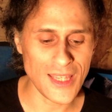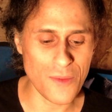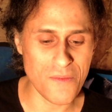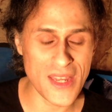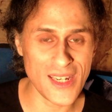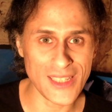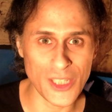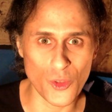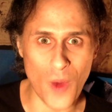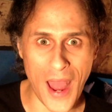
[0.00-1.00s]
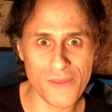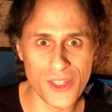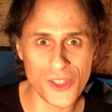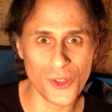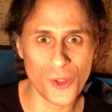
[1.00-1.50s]
immediately grabs
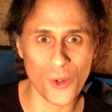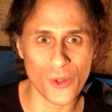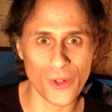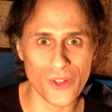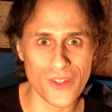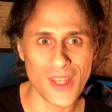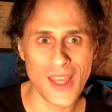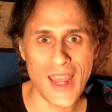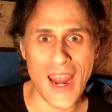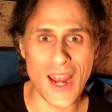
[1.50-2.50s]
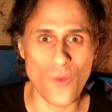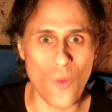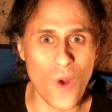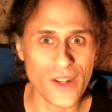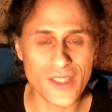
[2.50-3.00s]
the 2 quarters and
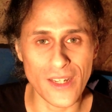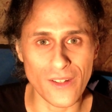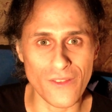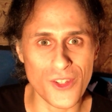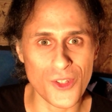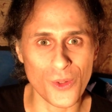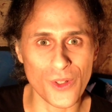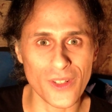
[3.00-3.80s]
walks out of the store.